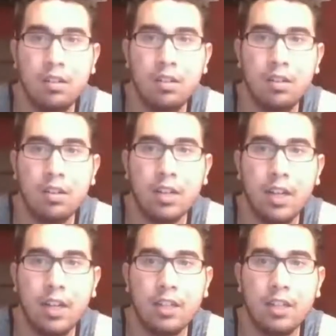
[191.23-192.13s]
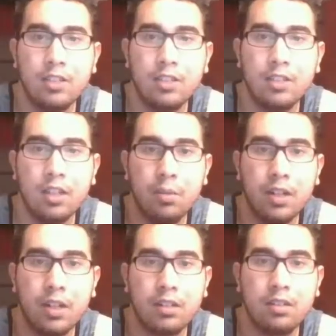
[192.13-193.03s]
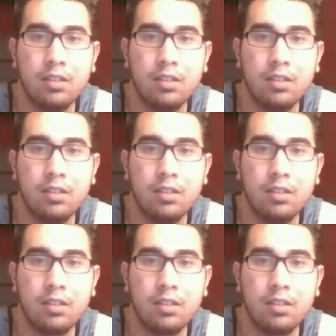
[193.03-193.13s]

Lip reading: Okay, that's not going to work.